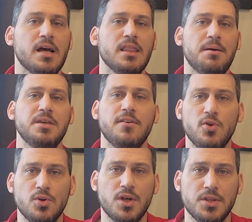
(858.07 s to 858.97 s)
Let me give
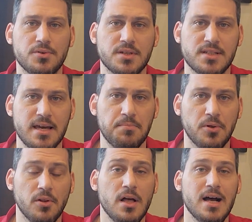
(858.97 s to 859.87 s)
you another
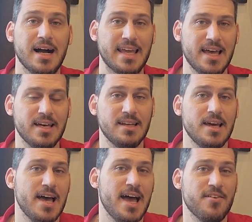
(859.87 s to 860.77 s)
example. Again,
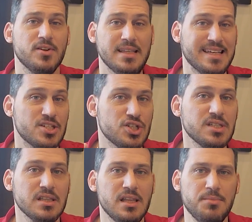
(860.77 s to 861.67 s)
everything is
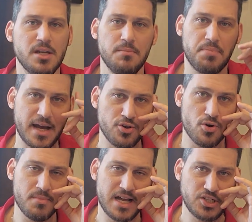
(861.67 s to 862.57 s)
just limited by your
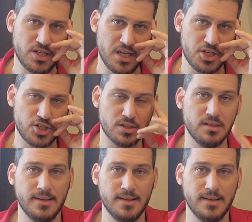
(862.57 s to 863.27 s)
imagination.